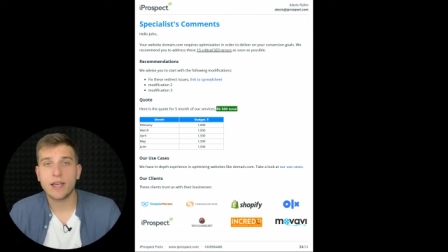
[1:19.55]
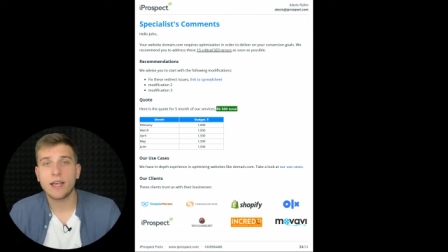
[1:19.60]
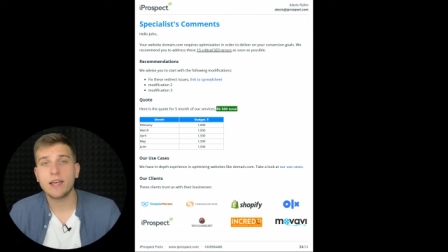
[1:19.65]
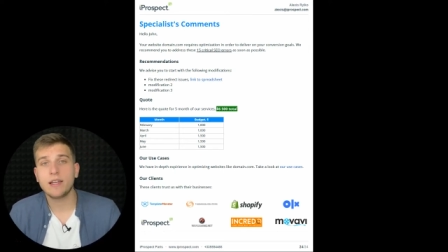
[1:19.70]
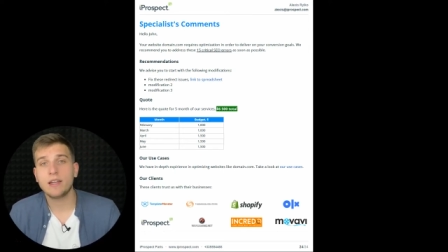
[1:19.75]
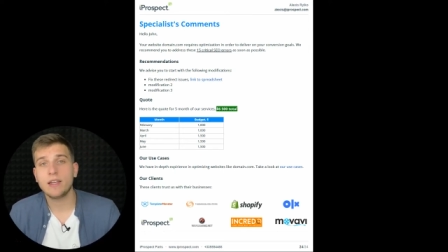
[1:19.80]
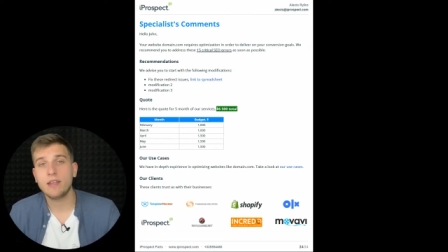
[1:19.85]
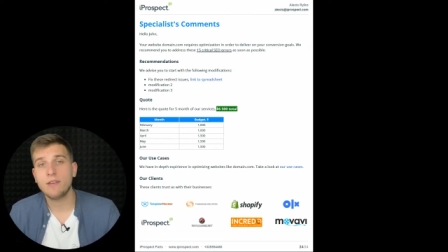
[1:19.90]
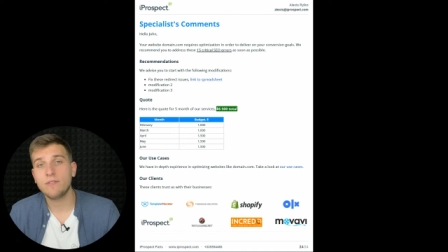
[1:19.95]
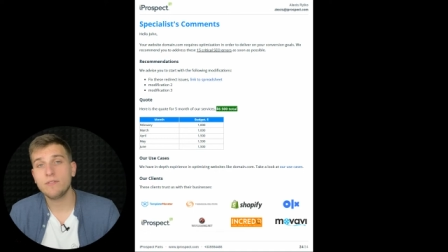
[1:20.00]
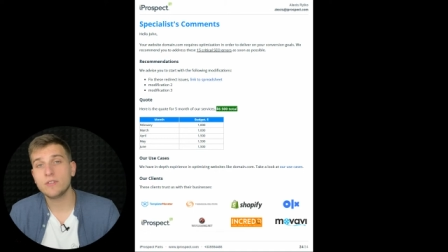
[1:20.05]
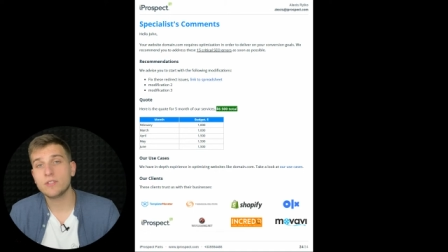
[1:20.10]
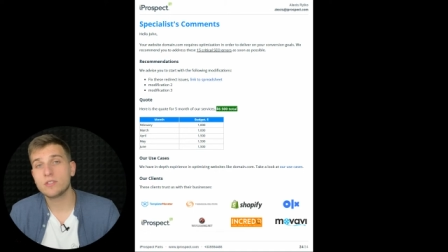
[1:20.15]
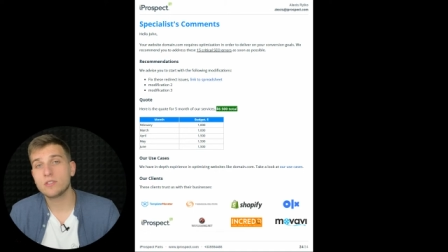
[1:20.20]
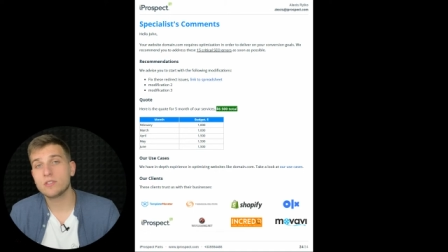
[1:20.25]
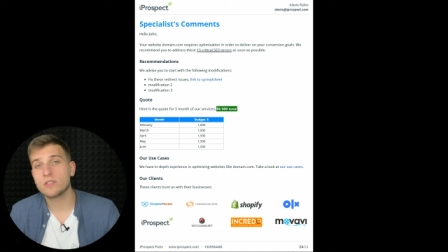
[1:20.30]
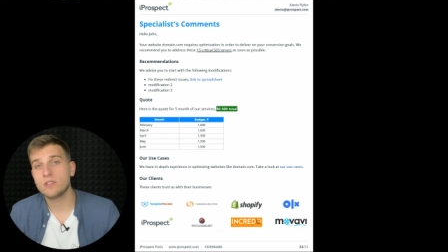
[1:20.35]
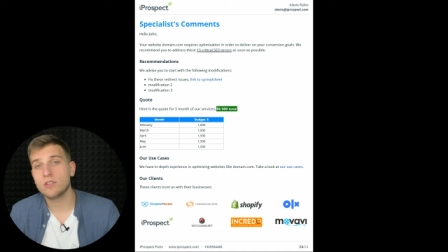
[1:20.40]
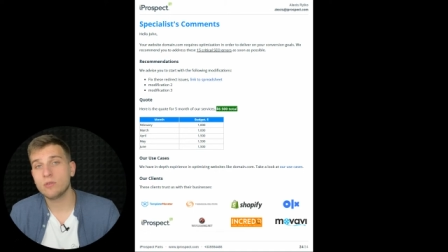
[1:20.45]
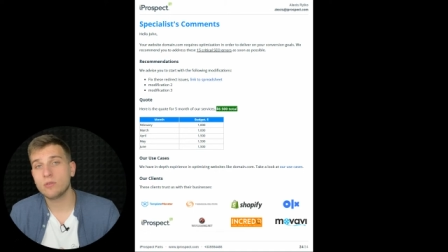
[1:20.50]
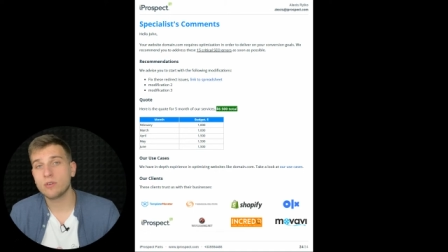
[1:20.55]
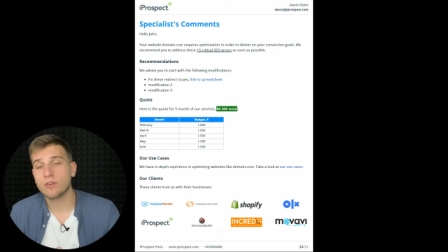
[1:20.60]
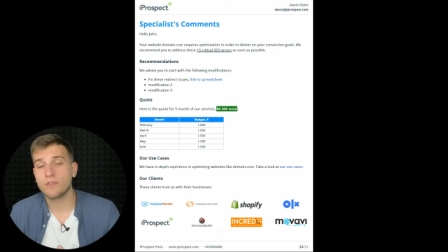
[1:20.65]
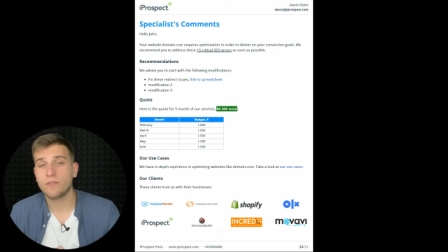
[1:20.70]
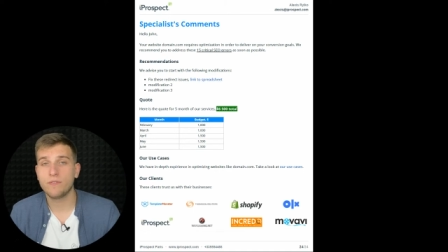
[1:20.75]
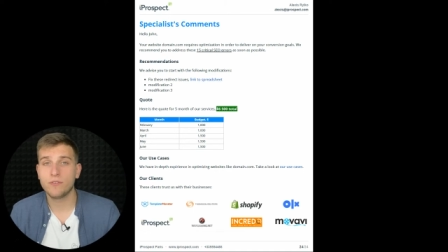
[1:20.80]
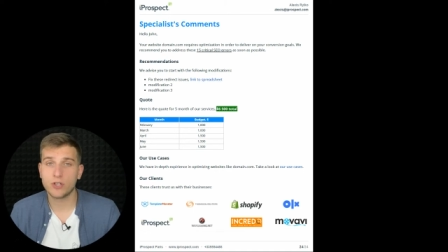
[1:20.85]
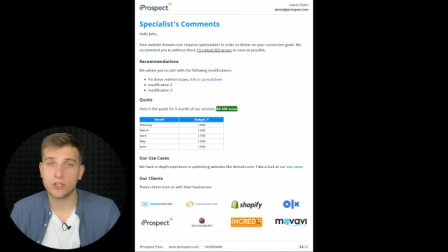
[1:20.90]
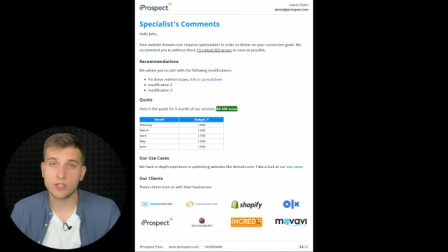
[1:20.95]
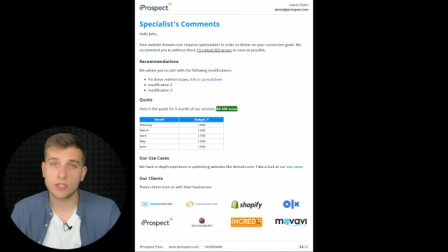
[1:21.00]
and if it's your
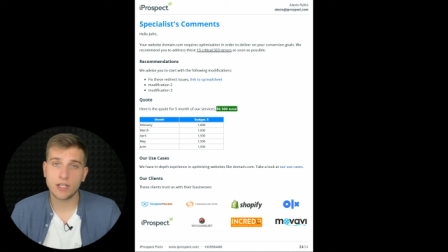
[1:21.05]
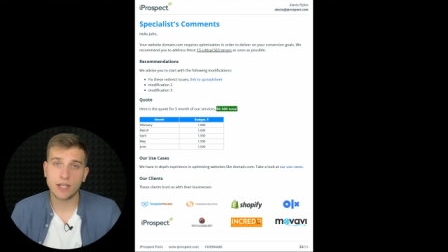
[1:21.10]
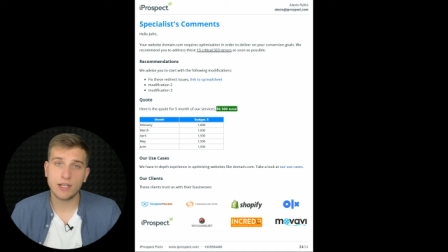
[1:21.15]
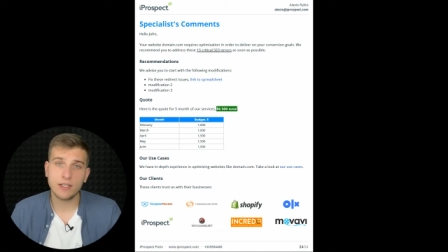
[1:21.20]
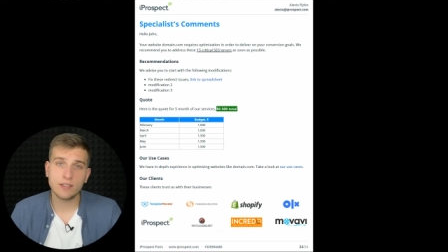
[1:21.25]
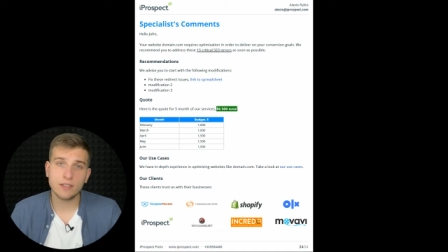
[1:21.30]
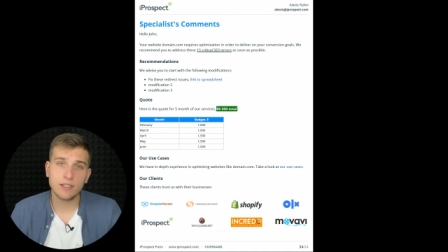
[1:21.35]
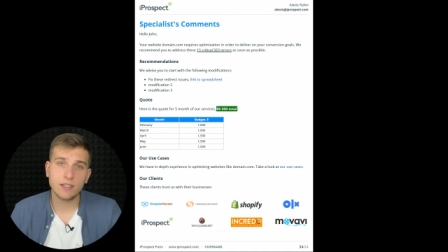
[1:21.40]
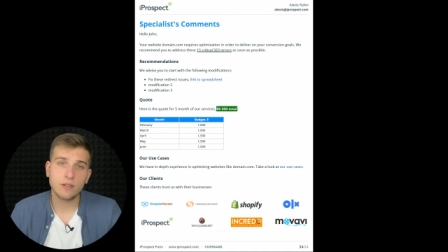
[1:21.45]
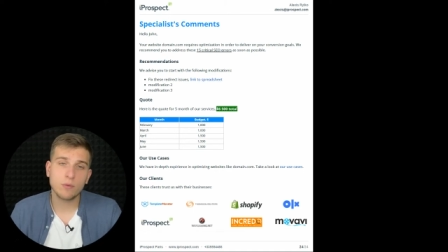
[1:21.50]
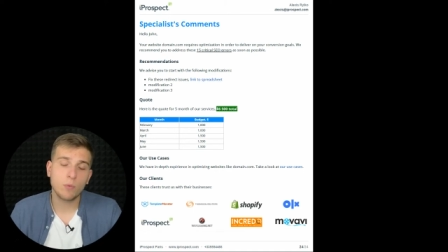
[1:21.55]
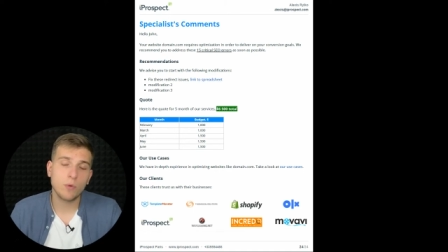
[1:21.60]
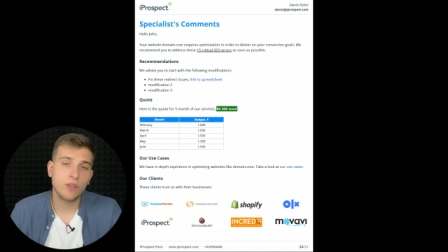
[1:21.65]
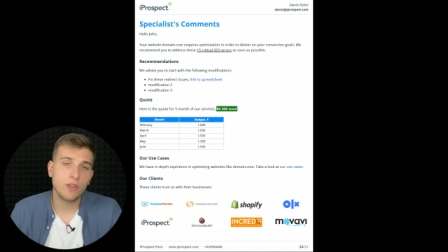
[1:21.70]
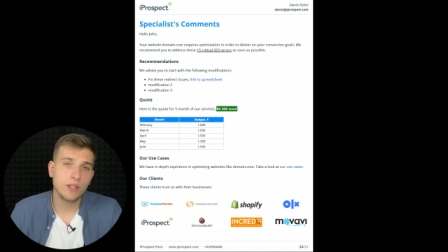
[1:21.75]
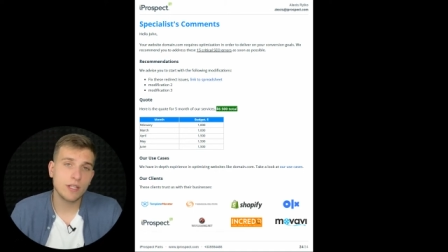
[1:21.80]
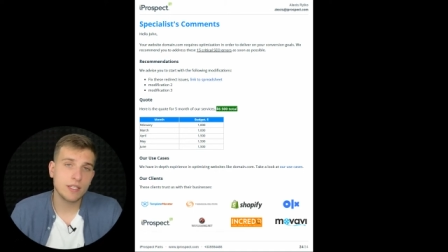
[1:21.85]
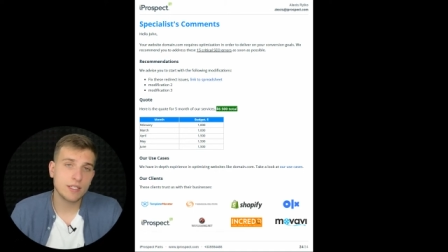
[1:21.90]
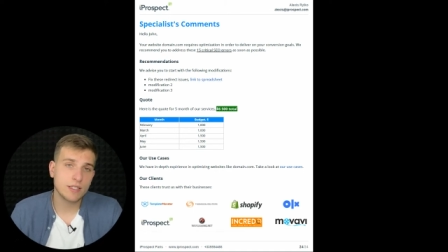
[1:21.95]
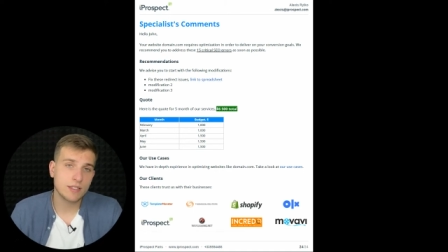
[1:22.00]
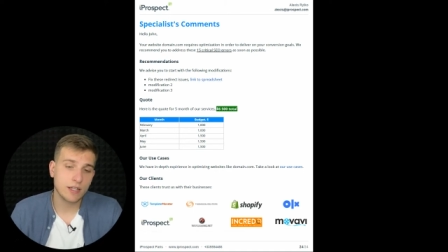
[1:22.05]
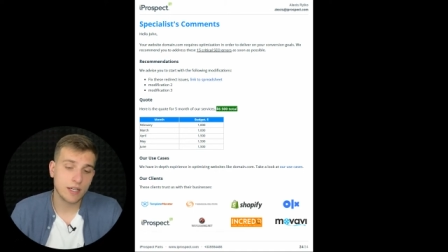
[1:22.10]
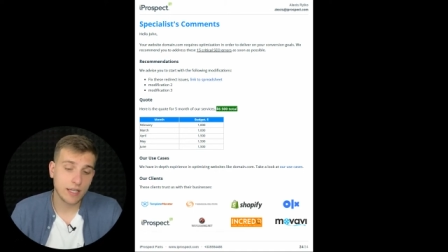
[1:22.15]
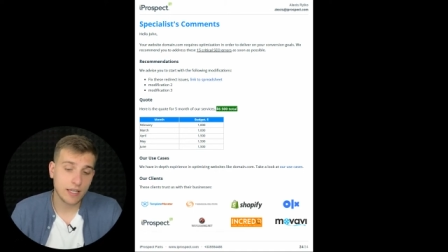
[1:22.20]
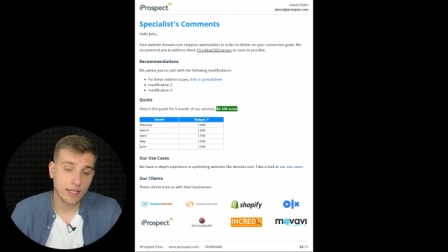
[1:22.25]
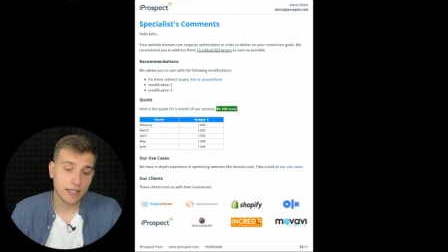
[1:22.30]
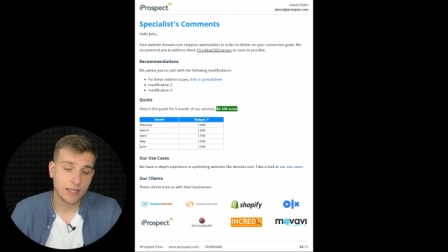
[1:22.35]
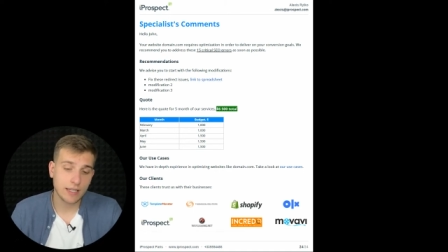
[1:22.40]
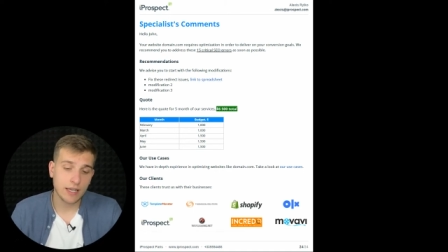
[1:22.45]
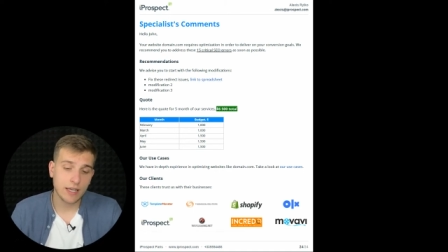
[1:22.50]
first contact with this
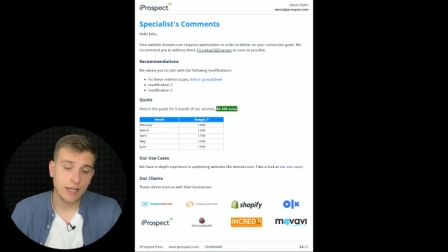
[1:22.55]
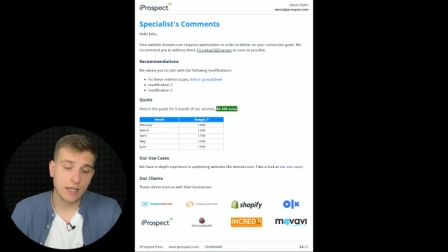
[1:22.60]
lead,